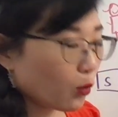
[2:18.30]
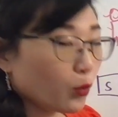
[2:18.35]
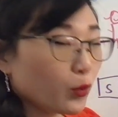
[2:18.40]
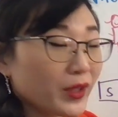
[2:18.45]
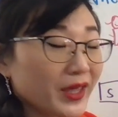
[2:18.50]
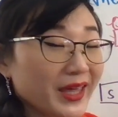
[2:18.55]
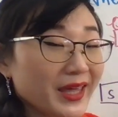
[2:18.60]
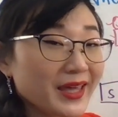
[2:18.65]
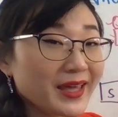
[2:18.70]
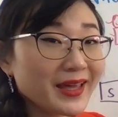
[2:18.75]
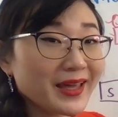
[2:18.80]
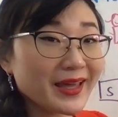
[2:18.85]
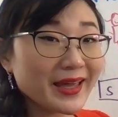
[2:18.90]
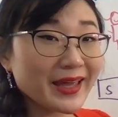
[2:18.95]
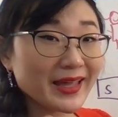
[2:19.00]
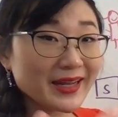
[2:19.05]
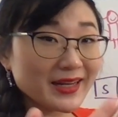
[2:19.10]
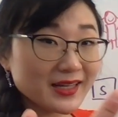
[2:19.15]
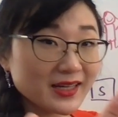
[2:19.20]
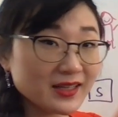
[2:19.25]
We
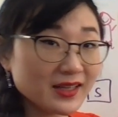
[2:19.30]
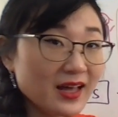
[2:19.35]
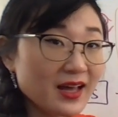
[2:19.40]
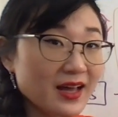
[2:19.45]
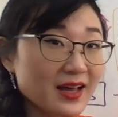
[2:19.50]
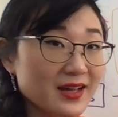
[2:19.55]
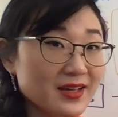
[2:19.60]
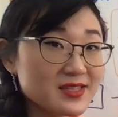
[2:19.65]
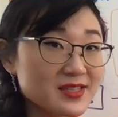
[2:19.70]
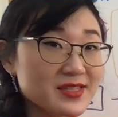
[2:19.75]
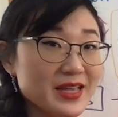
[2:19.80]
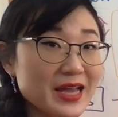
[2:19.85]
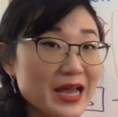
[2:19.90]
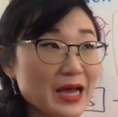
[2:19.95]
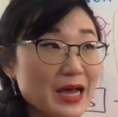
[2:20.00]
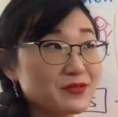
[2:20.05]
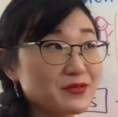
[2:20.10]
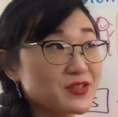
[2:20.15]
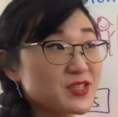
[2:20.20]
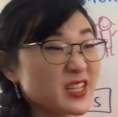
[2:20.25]
in class
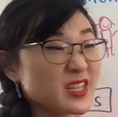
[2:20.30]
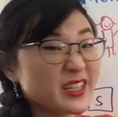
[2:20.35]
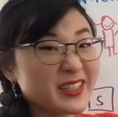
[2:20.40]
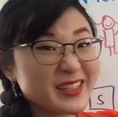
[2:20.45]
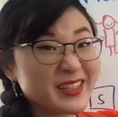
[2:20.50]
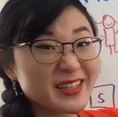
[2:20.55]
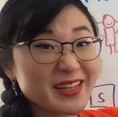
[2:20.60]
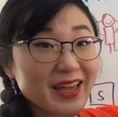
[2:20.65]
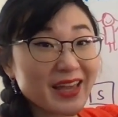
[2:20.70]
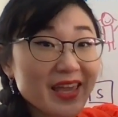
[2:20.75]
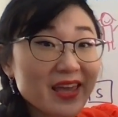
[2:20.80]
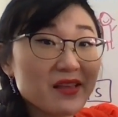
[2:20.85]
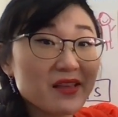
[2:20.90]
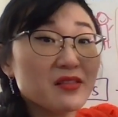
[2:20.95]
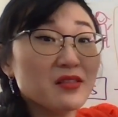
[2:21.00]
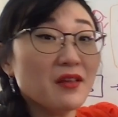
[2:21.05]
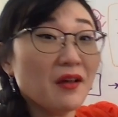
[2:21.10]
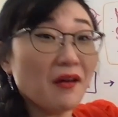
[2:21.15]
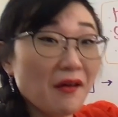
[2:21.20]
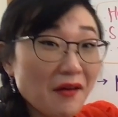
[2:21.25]
have studied a
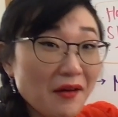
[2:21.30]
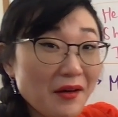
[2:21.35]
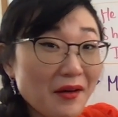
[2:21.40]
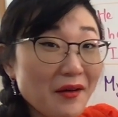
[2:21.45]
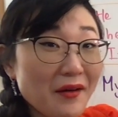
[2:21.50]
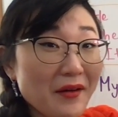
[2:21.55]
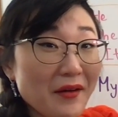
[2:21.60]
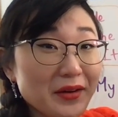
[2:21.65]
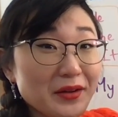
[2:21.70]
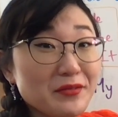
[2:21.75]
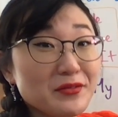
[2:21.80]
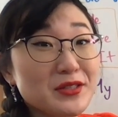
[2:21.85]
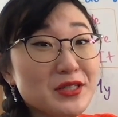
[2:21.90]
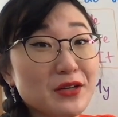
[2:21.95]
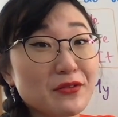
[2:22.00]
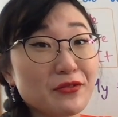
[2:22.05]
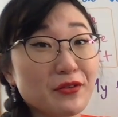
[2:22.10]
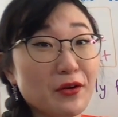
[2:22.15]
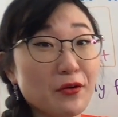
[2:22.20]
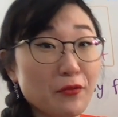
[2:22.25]
lot of
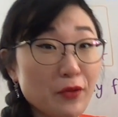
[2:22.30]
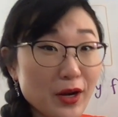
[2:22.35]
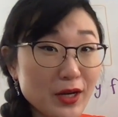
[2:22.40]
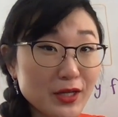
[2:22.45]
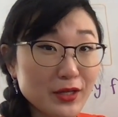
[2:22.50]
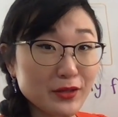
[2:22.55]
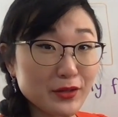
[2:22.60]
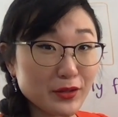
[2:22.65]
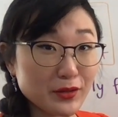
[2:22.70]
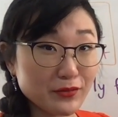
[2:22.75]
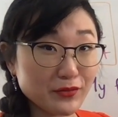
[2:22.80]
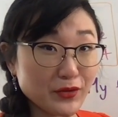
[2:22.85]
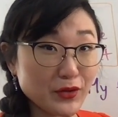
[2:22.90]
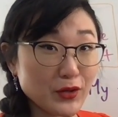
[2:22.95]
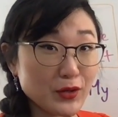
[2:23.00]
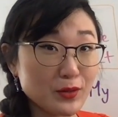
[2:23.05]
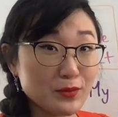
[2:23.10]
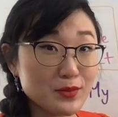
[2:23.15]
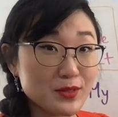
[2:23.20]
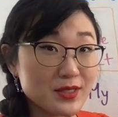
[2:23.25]
different regular
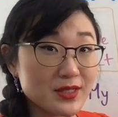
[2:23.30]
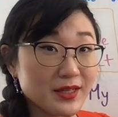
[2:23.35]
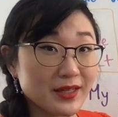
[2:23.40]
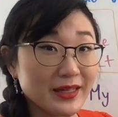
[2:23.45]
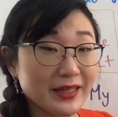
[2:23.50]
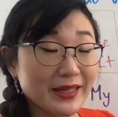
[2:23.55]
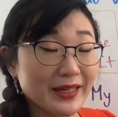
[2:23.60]
verbs.